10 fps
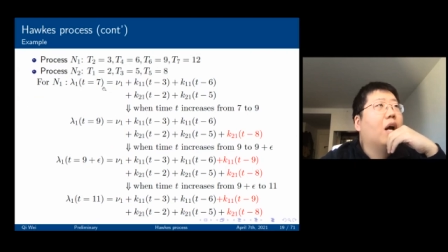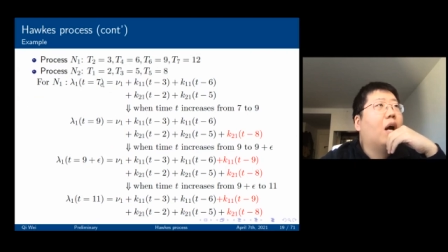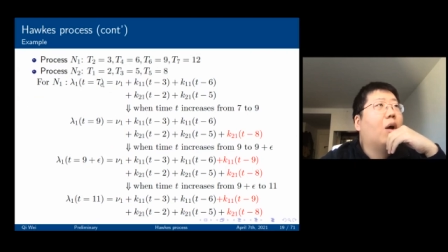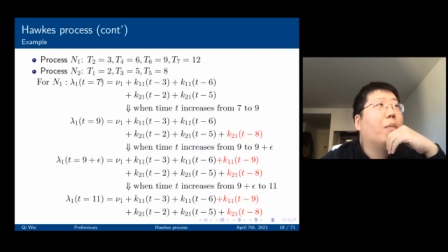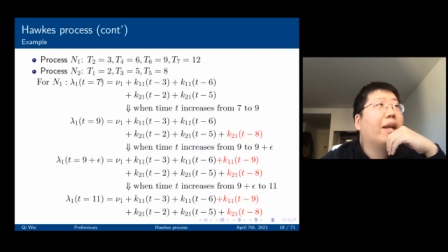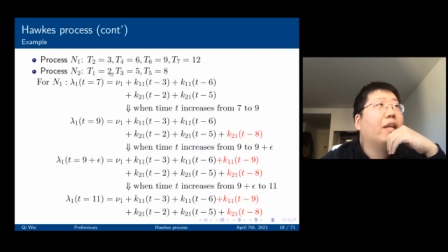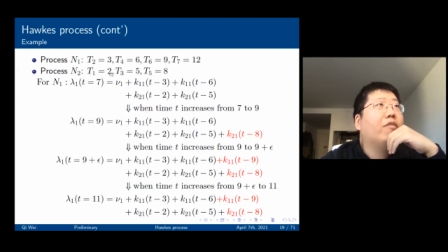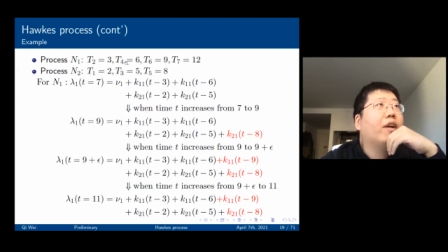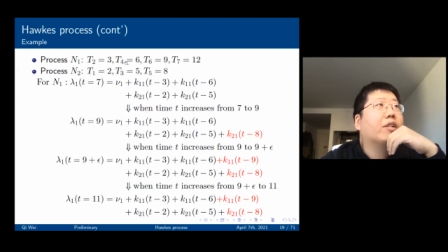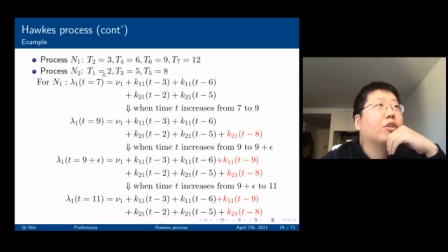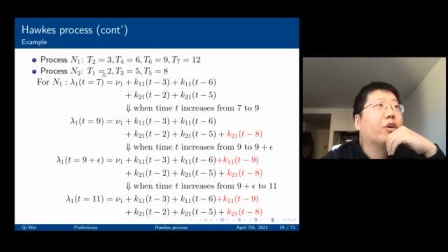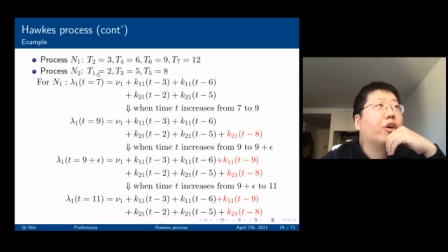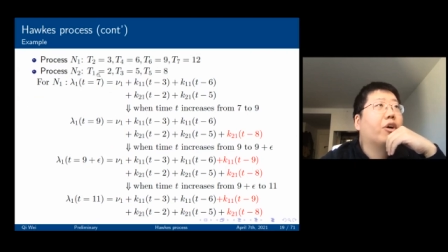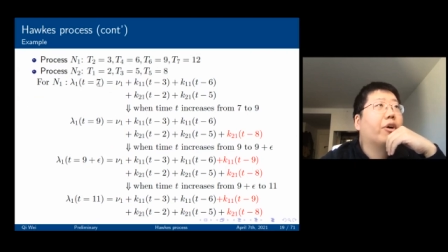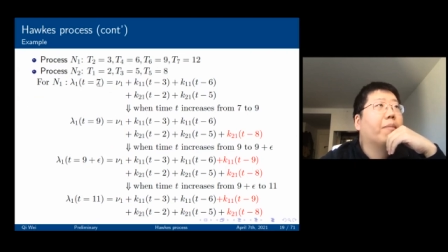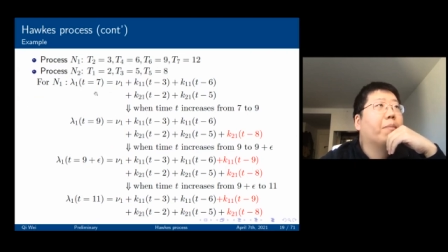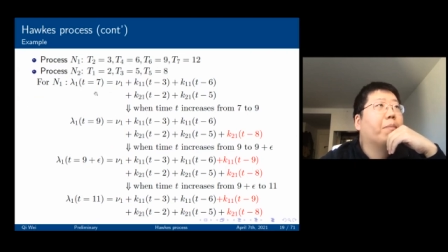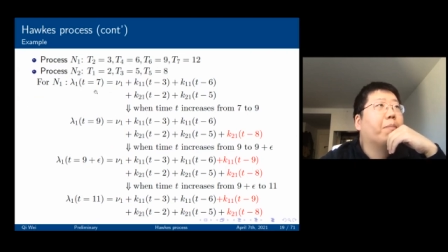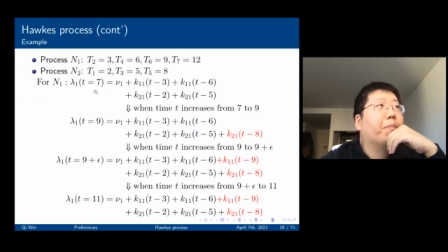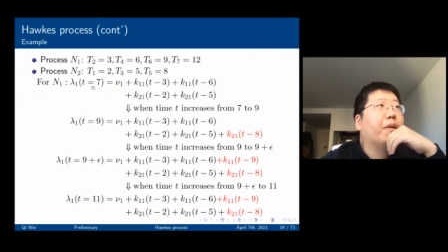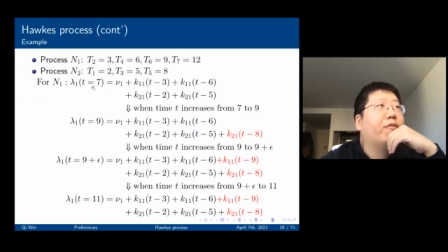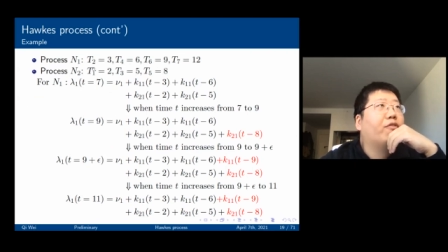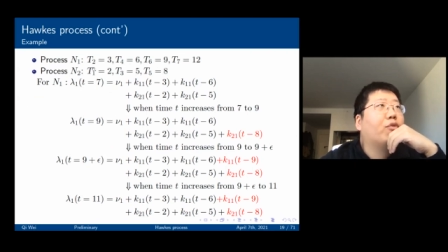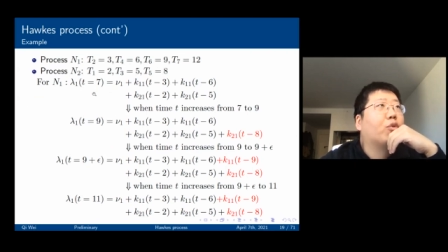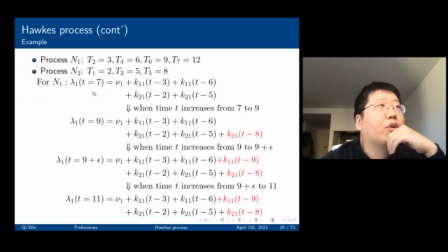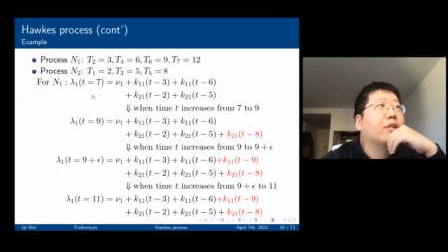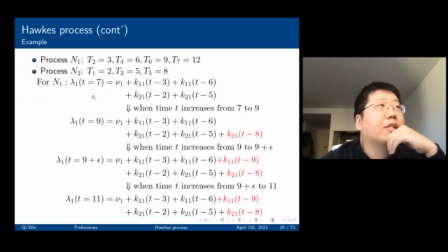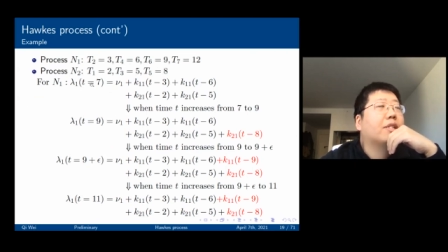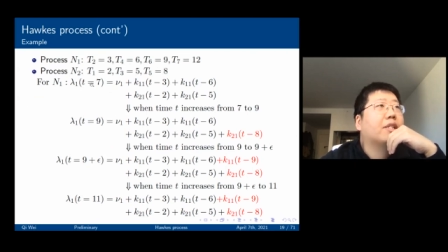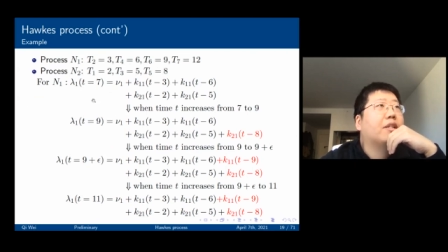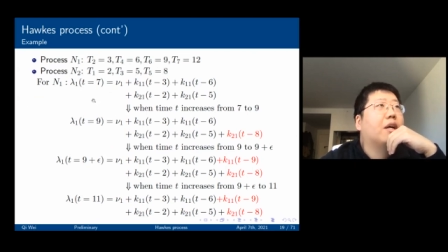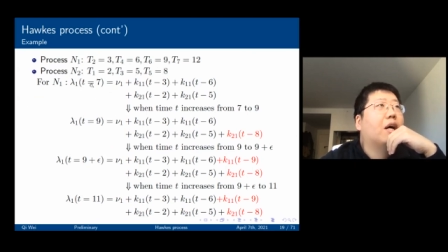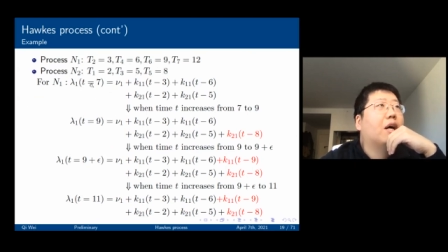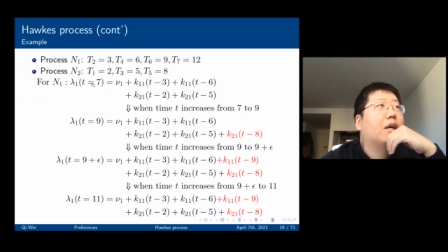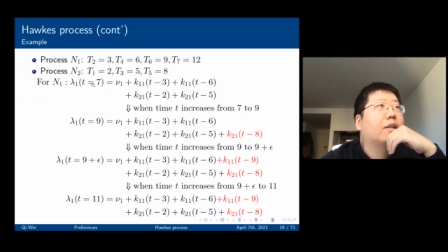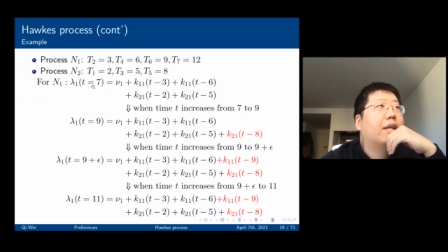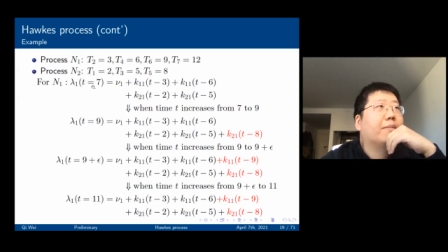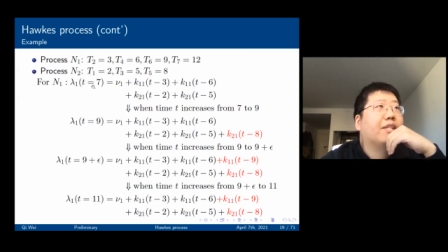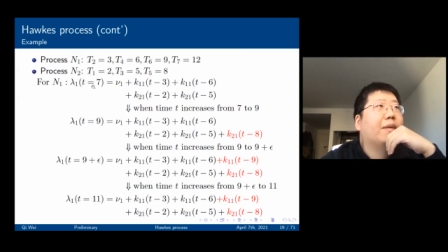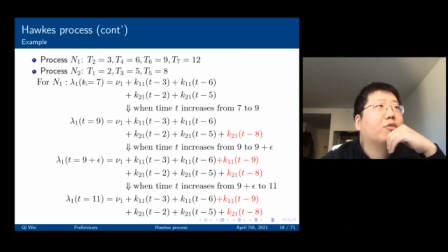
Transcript: how many events occurring before this timestamp.